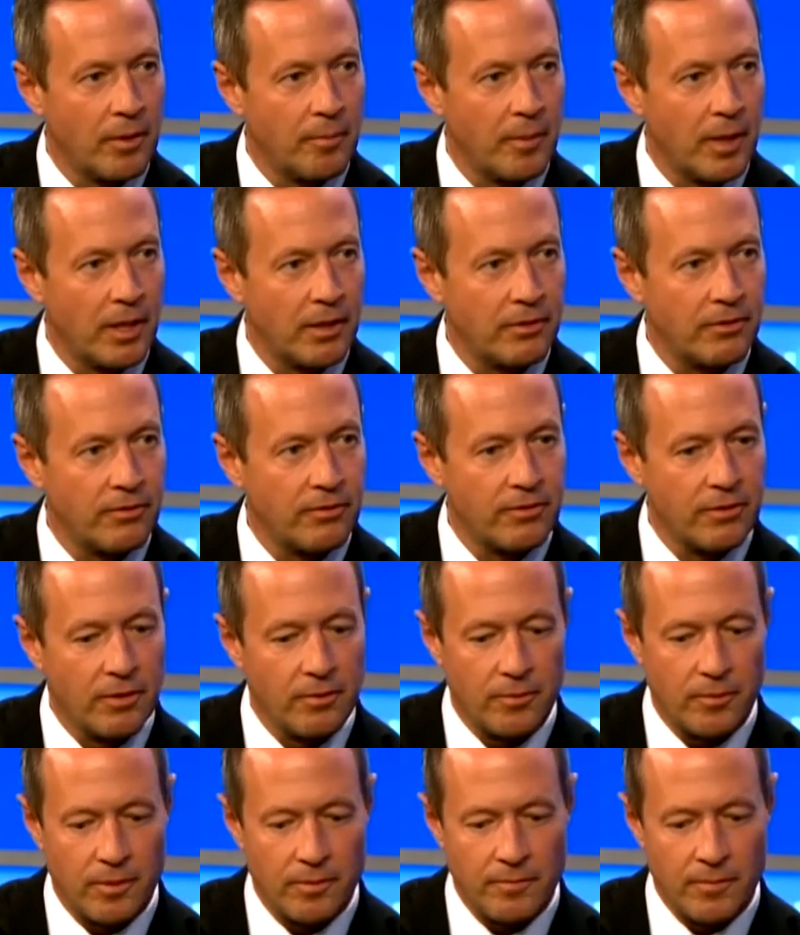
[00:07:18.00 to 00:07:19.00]
much.
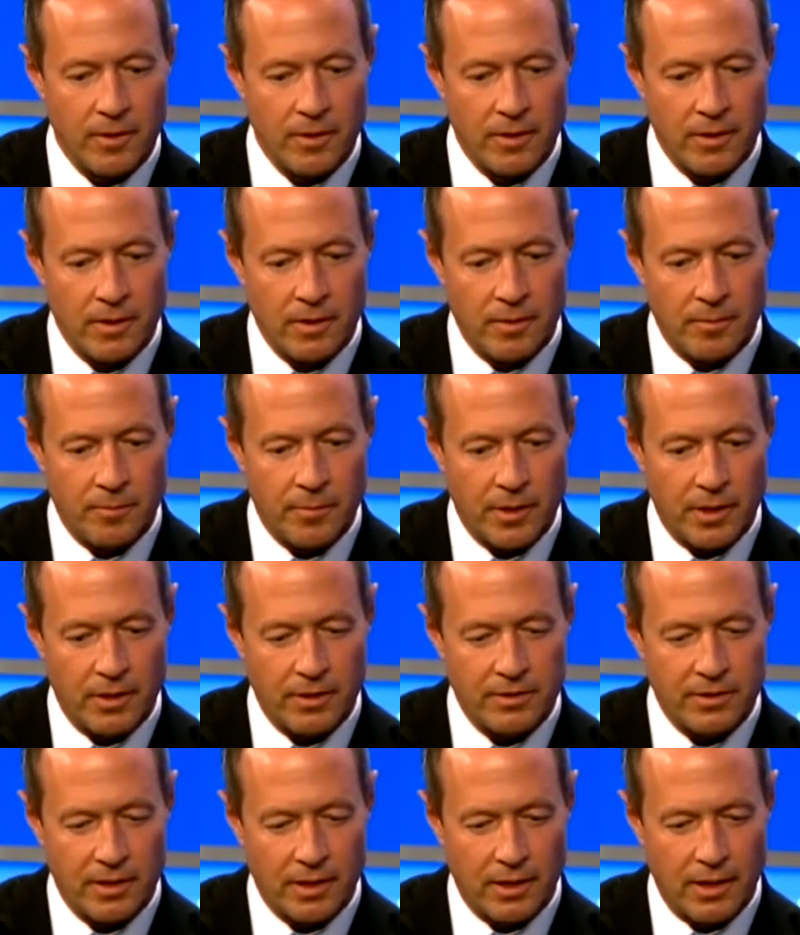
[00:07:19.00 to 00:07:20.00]
So I've uh, been
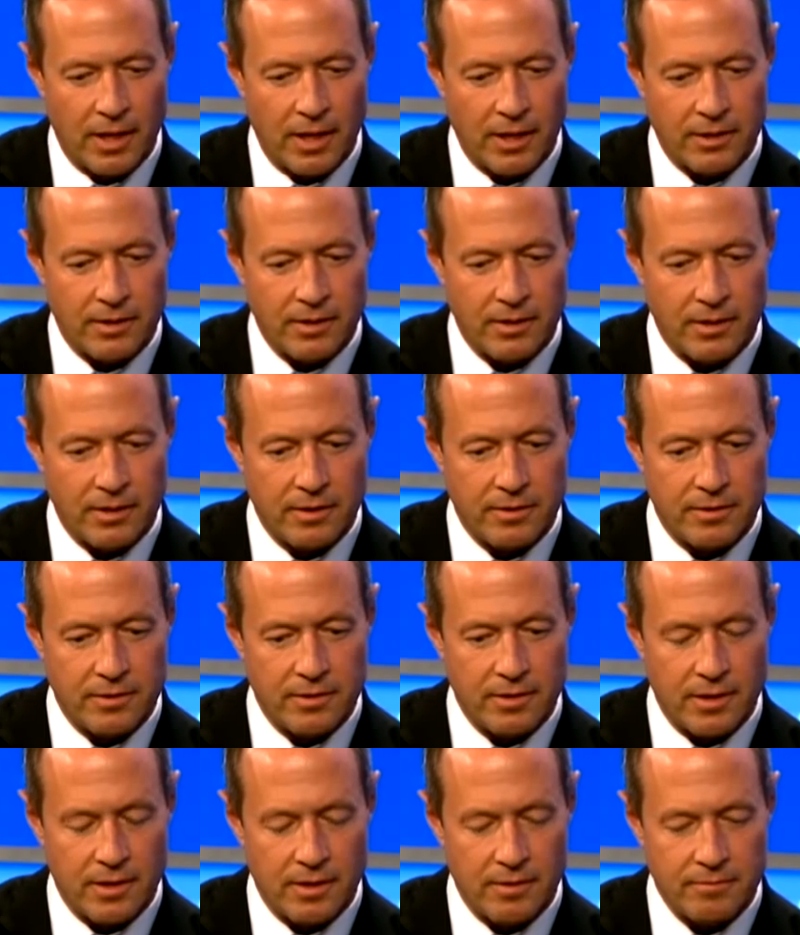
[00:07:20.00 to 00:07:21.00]
listening a lot to his
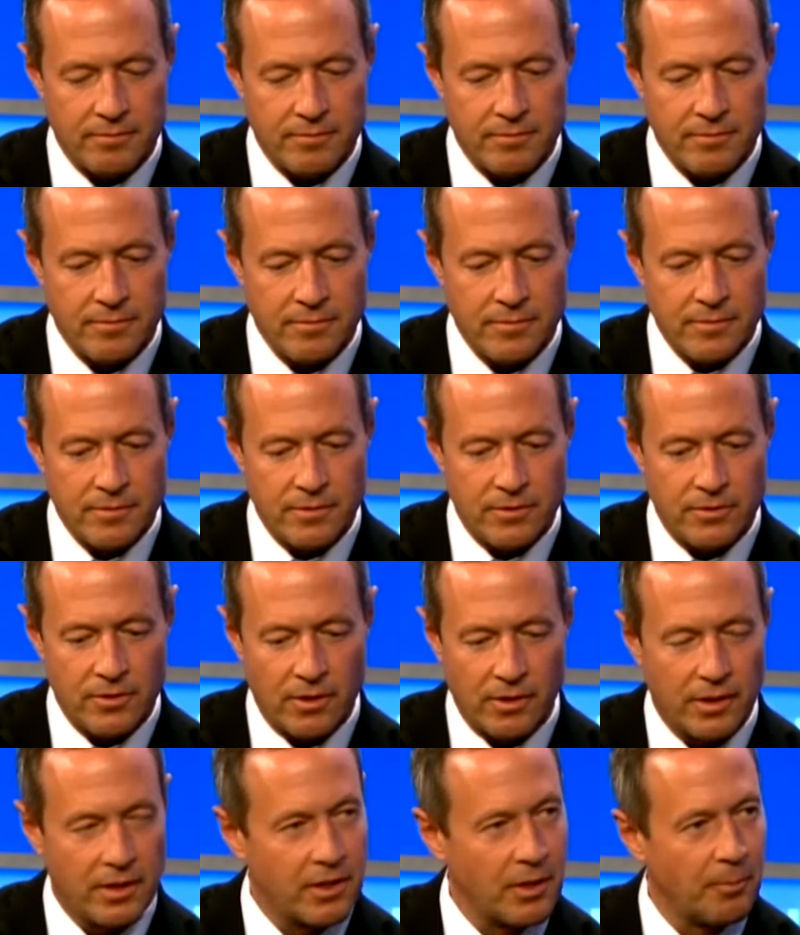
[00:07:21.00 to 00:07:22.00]
uh,
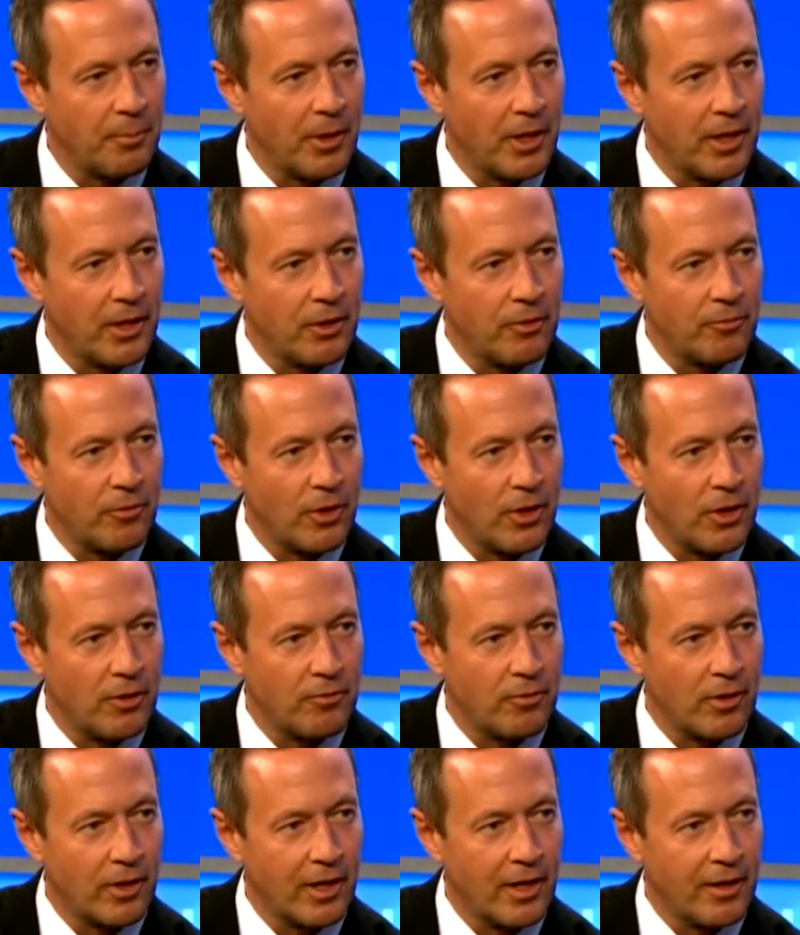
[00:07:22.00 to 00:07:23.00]
song that they're playing over and
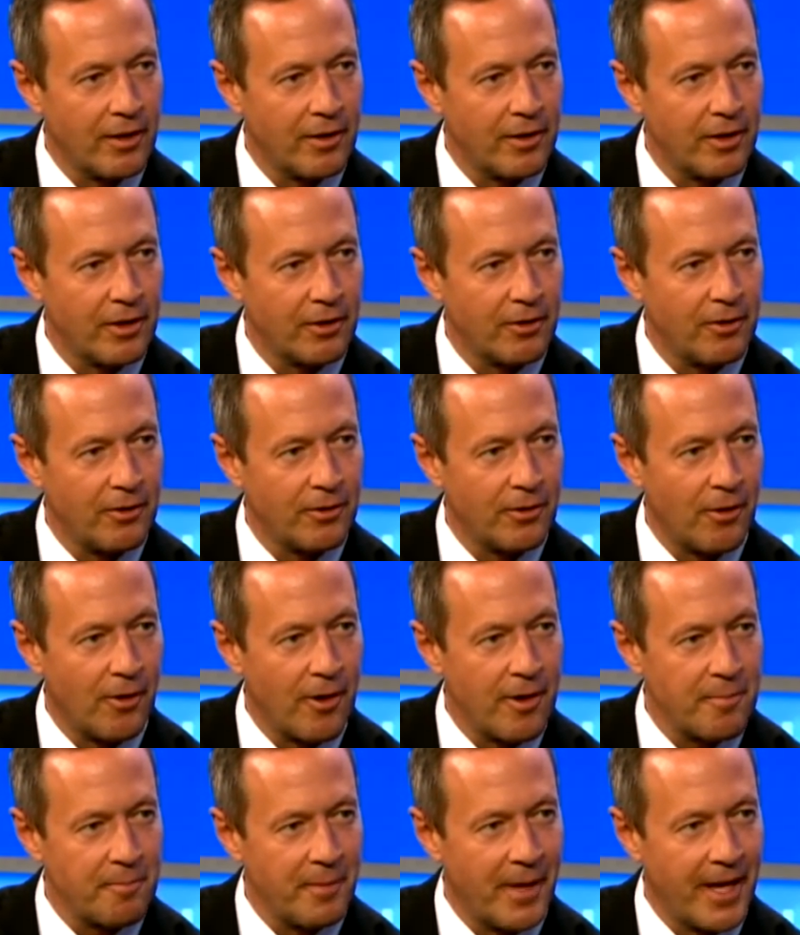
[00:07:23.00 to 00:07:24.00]
over again on there called
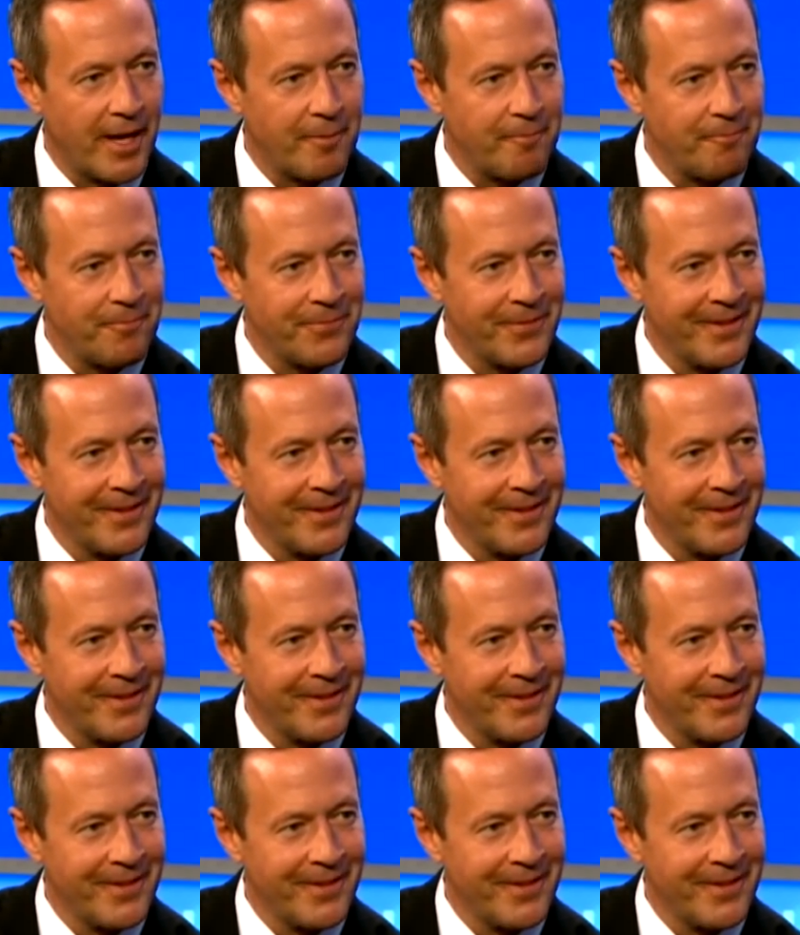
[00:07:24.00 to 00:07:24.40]
Heart Man,